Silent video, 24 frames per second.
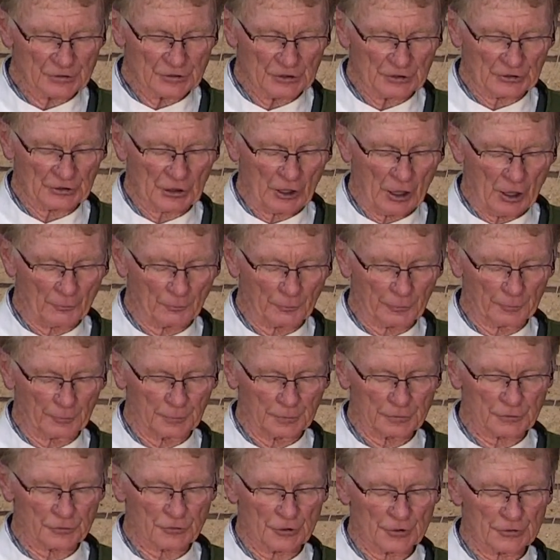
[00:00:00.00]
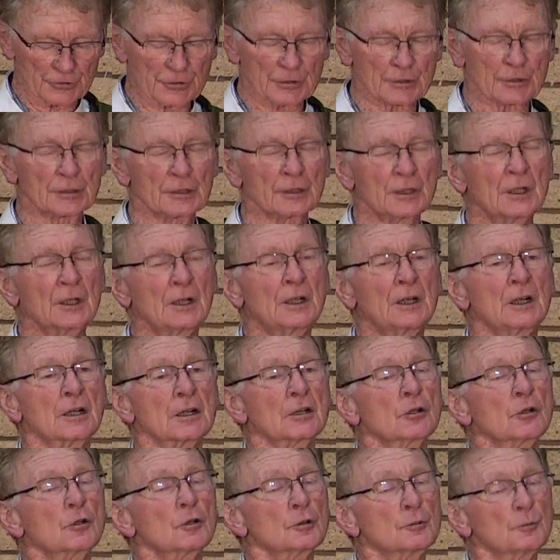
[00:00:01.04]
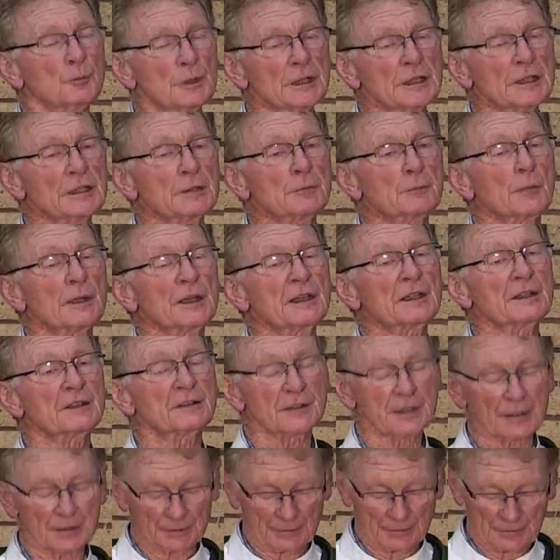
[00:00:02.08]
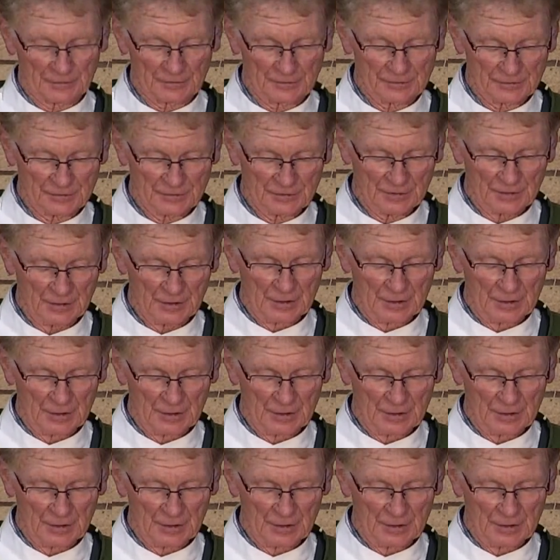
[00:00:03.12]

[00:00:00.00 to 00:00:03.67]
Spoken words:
incomparable treasure could mean many things.